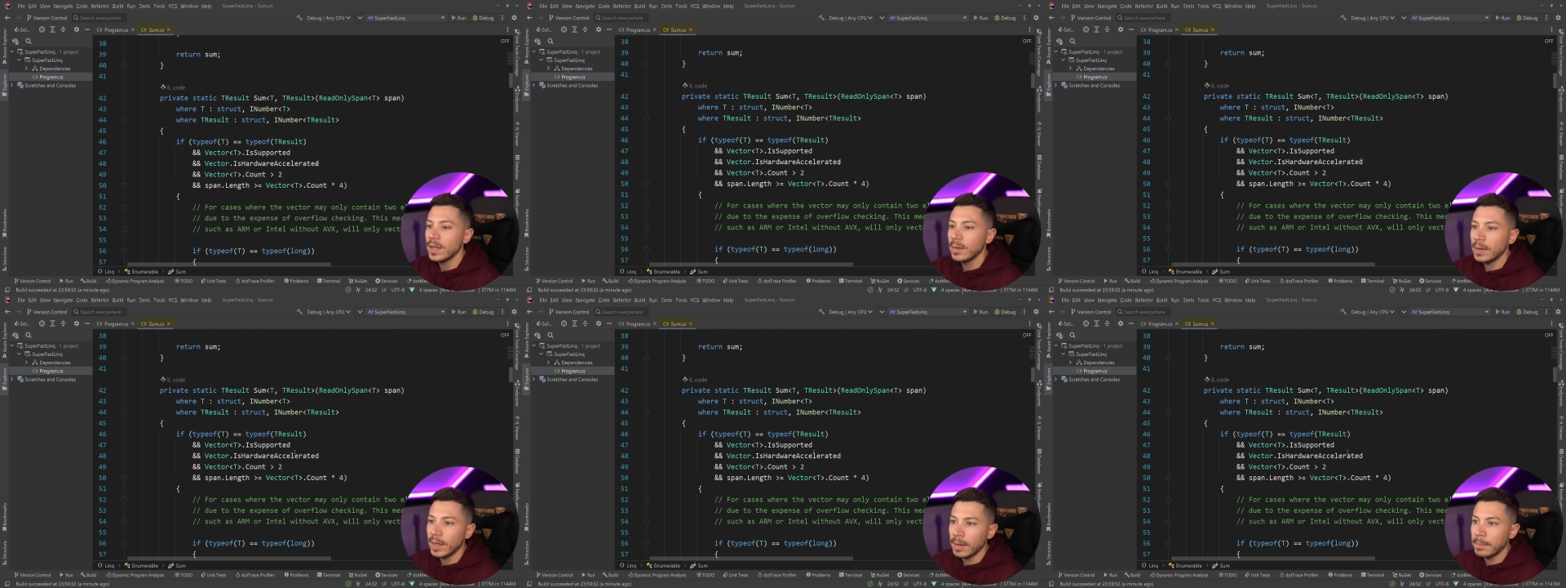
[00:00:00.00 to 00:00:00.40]

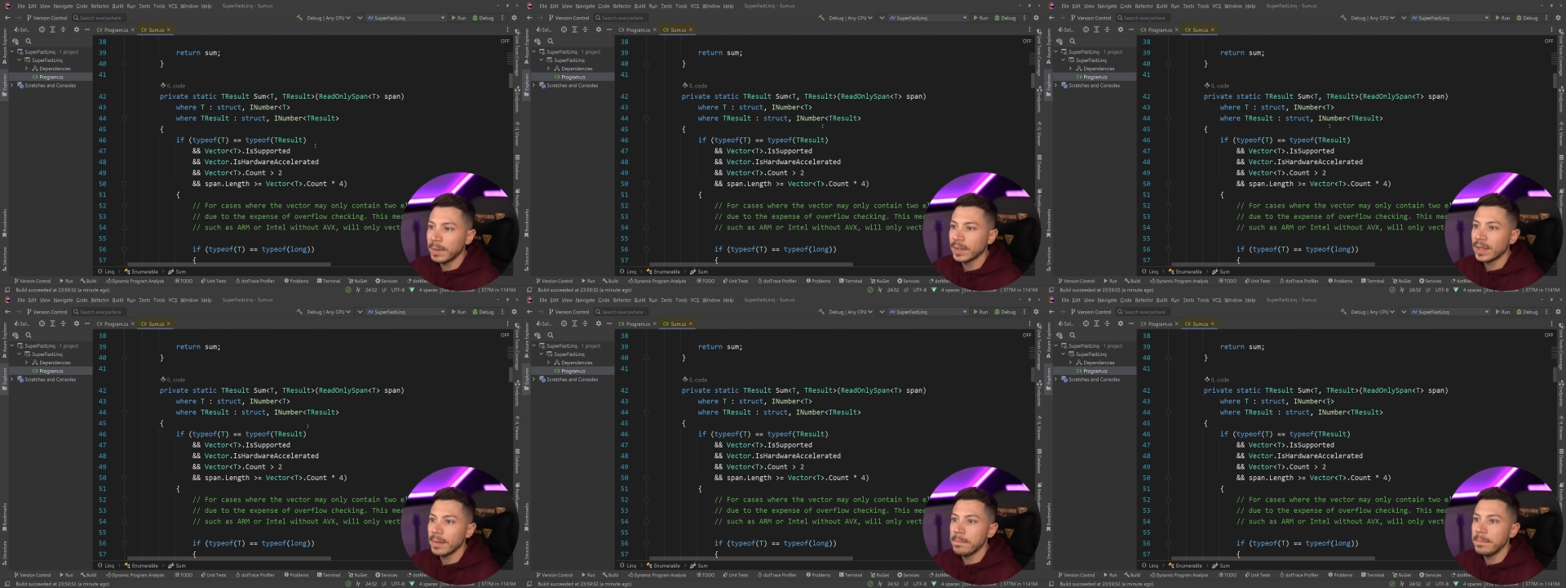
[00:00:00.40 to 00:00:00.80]
uh, but
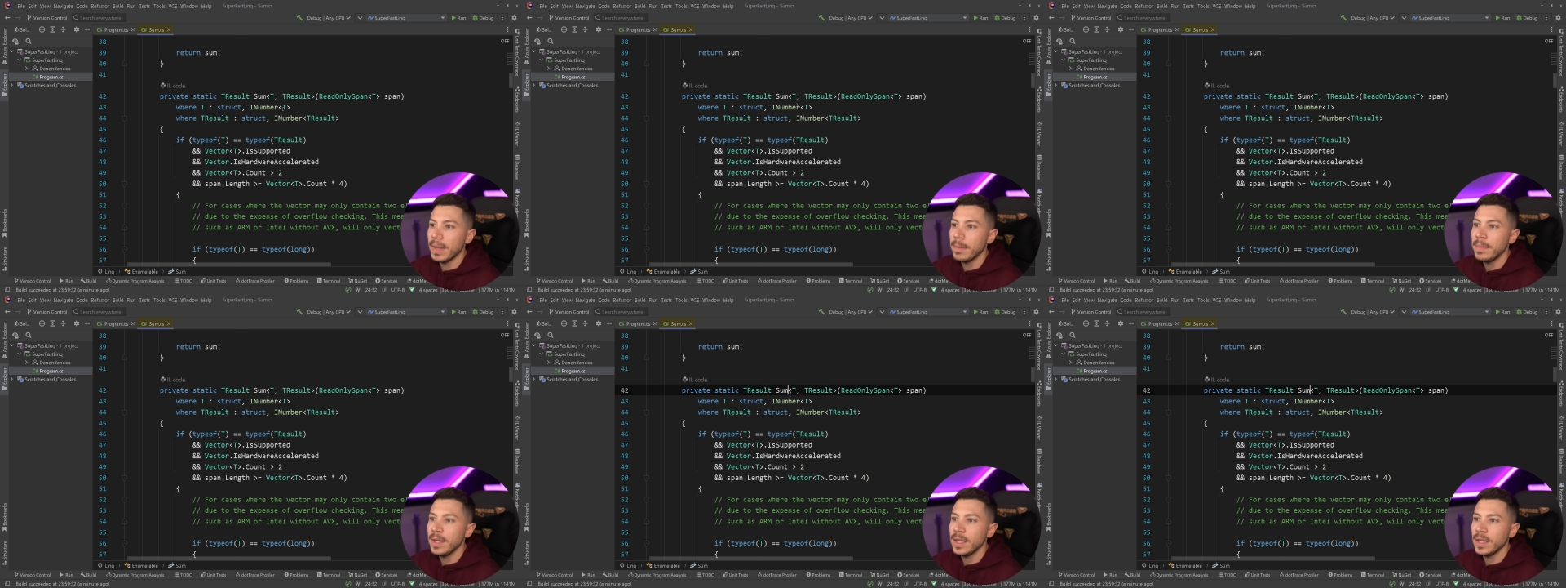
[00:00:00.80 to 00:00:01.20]

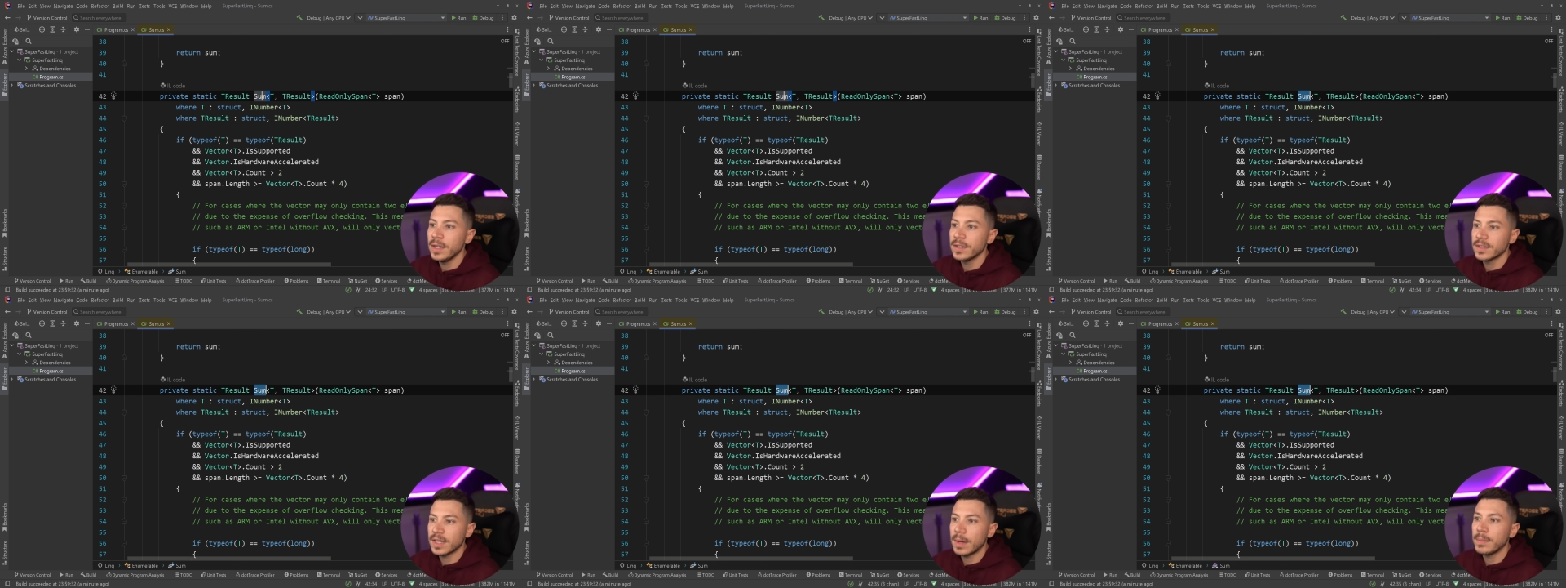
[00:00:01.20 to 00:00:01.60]
maybe in
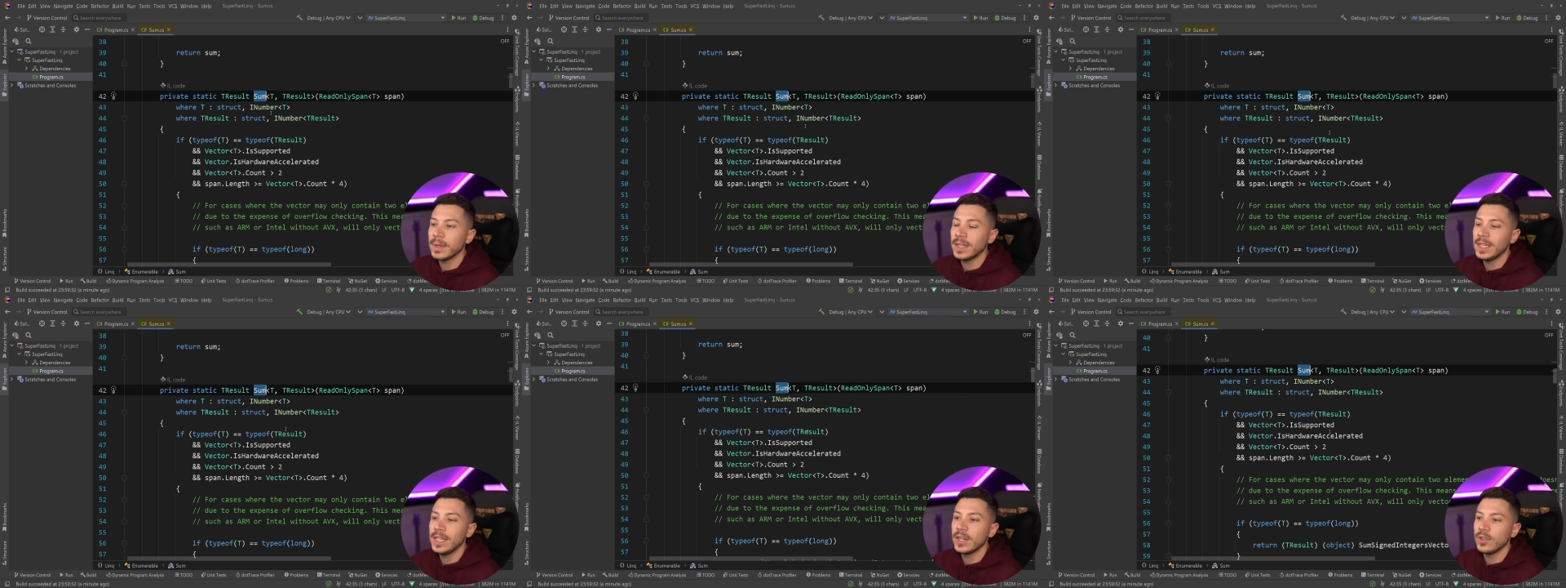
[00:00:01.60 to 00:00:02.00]
some
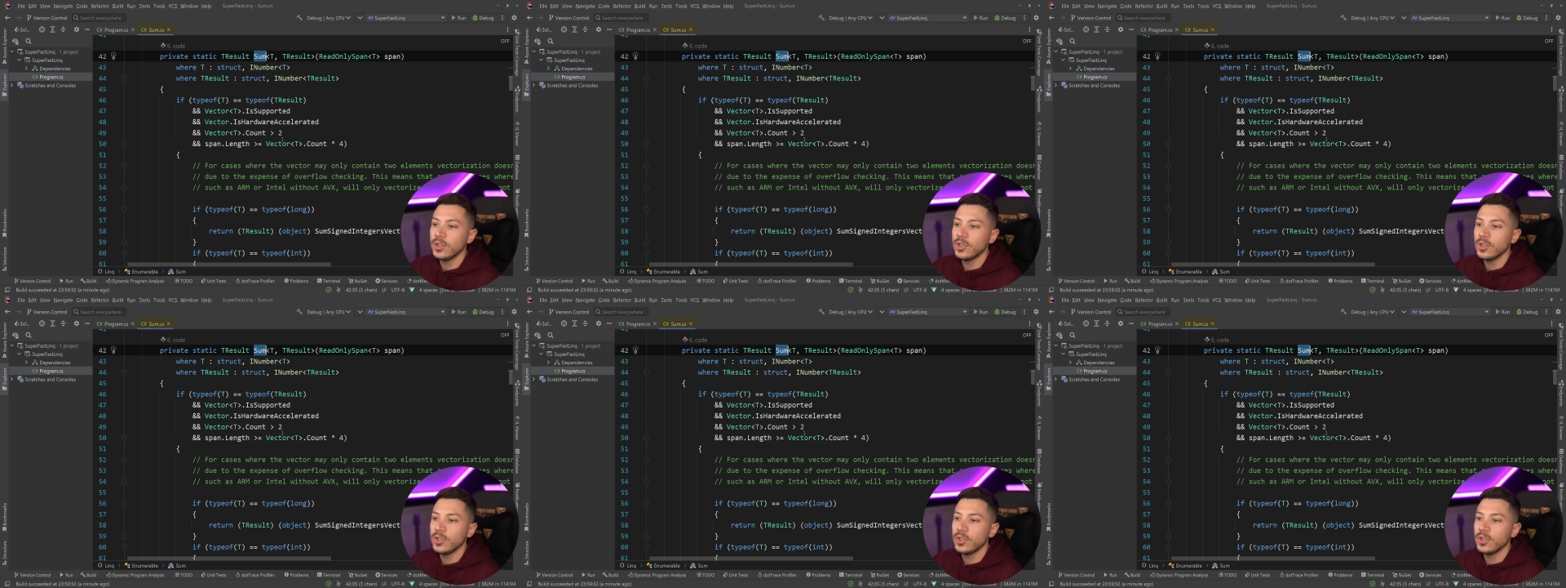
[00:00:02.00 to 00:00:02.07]
here